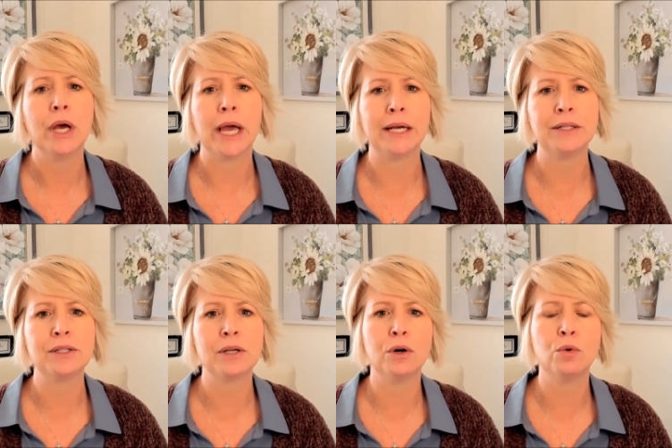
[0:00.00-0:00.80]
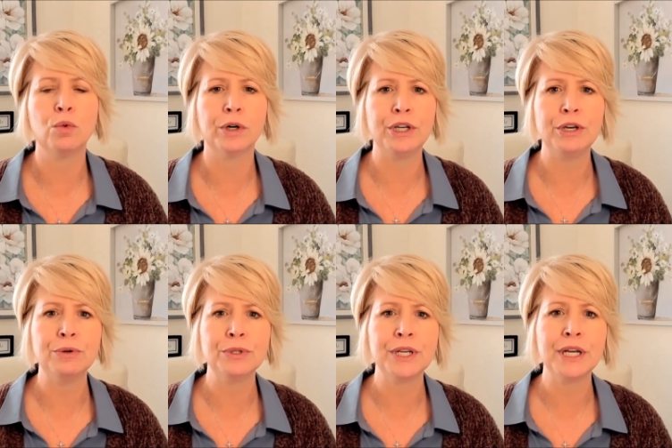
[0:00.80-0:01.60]
And so we're
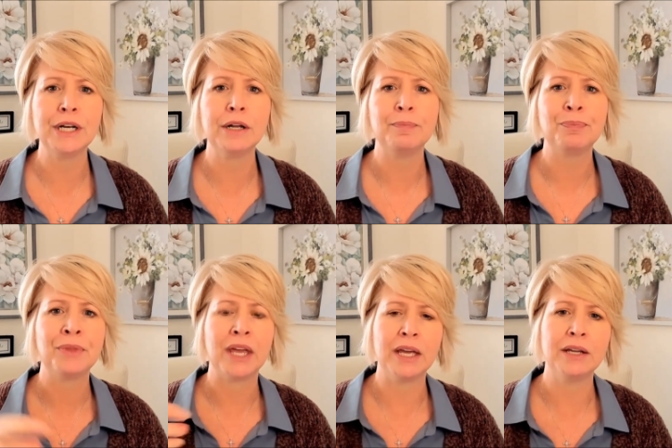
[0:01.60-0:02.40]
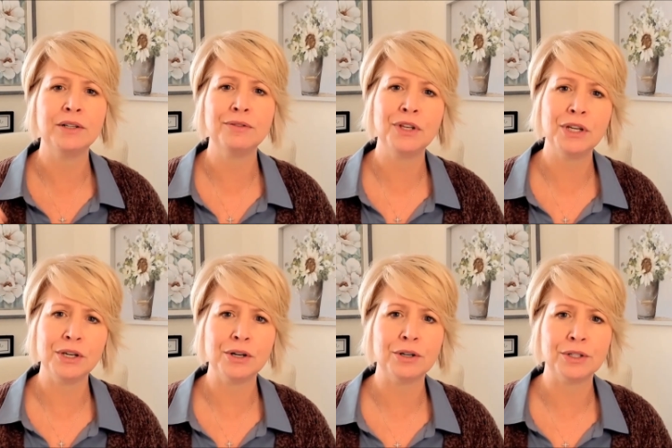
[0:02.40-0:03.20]
using end of the
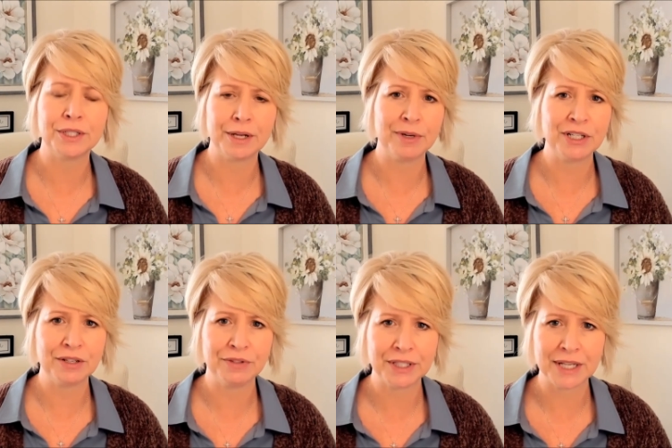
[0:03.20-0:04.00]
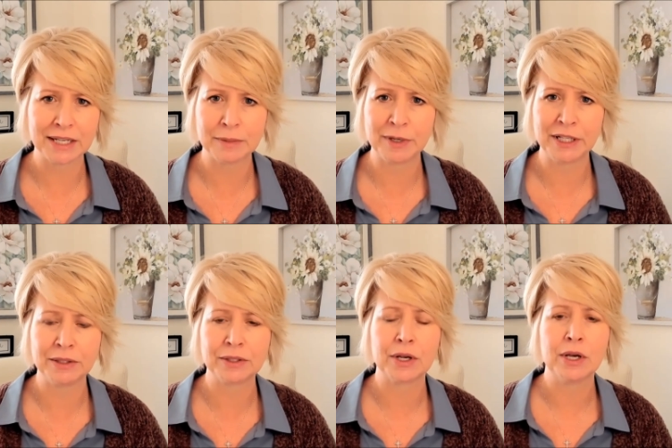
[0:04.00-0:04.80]
year summative
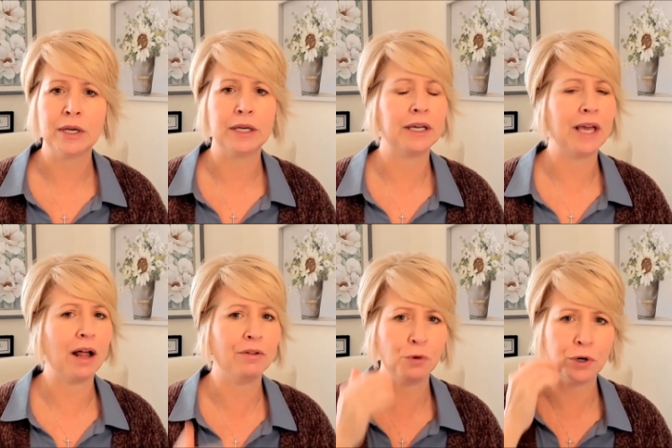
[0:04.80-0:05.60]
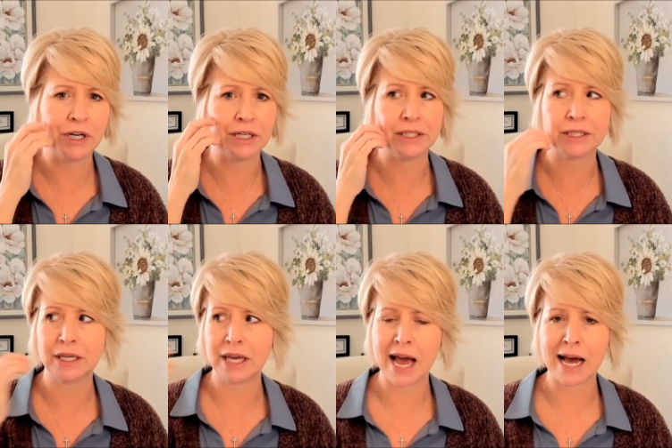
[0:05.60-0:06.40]
assessments. In California, it's the
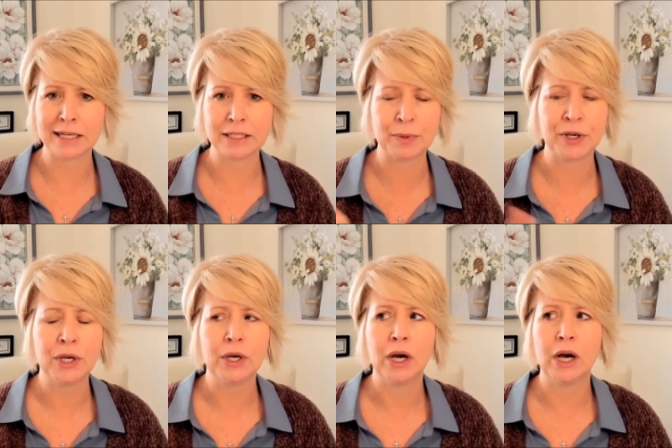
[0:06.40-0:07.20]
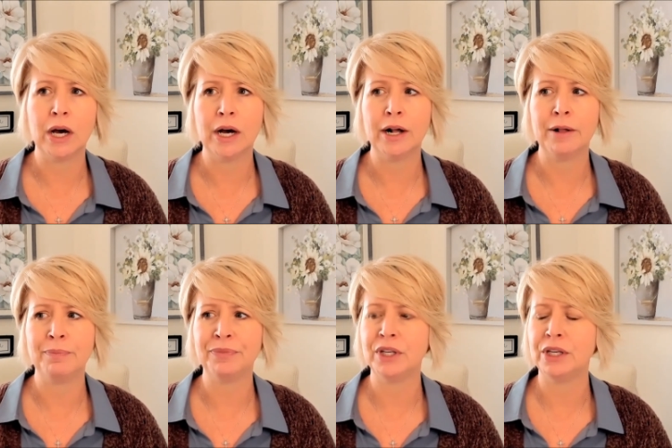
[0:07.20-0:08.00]
CAASPP.
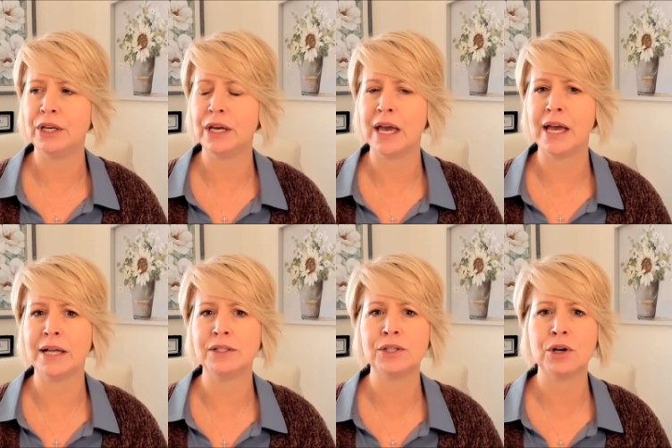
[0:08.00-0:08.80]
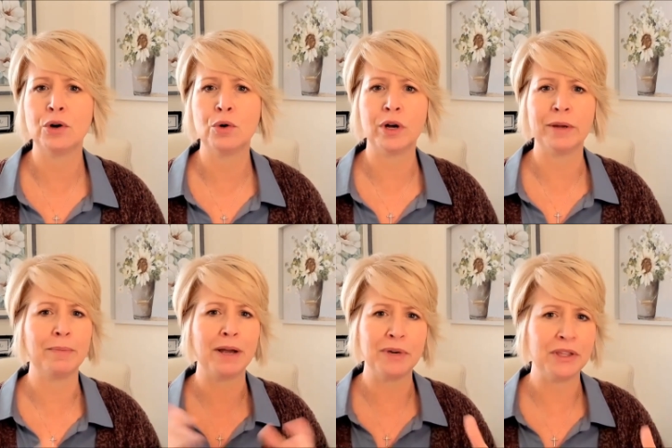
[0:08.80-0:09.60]
Um, and so it
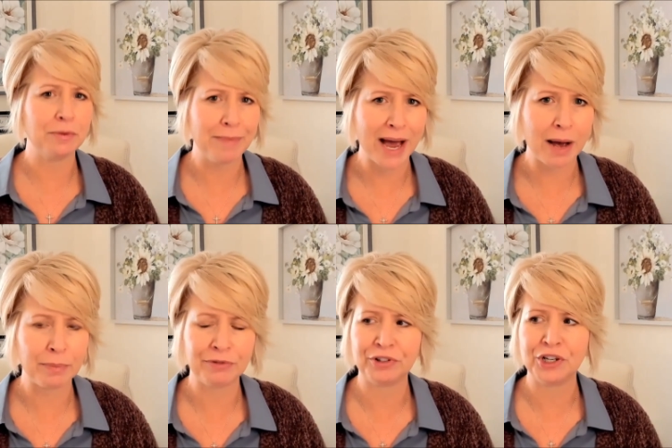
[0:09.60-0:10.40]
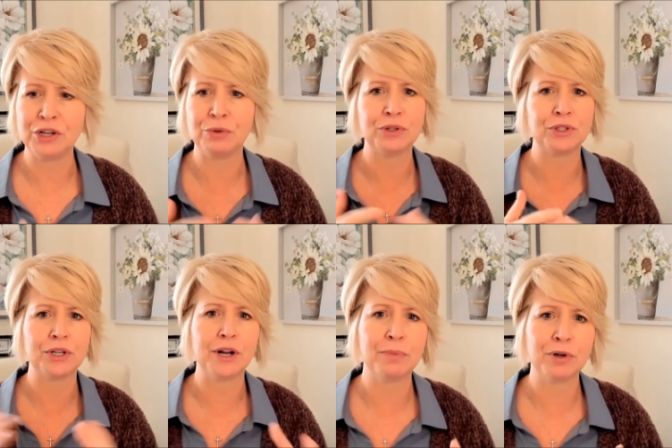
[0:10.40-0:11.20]
might be the MAP for you. There's a
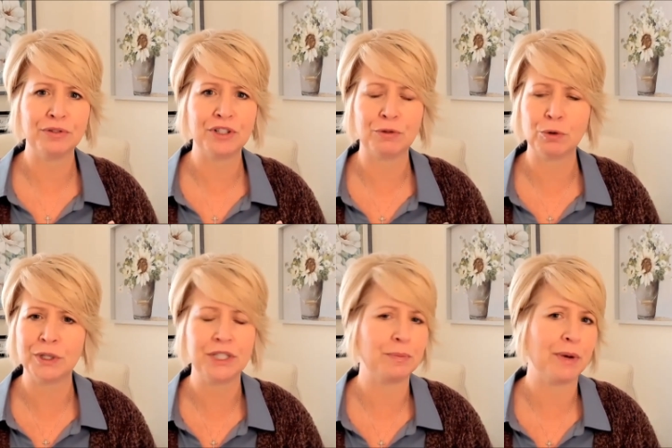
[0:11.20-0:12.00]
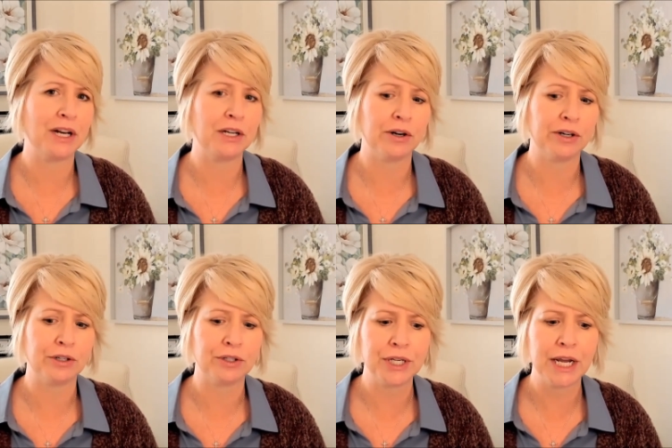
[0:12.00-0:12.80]
number of different ones depending on
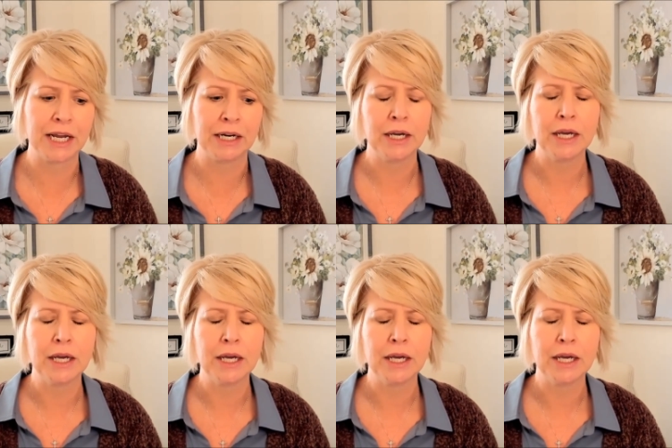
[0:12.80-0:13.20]
your state.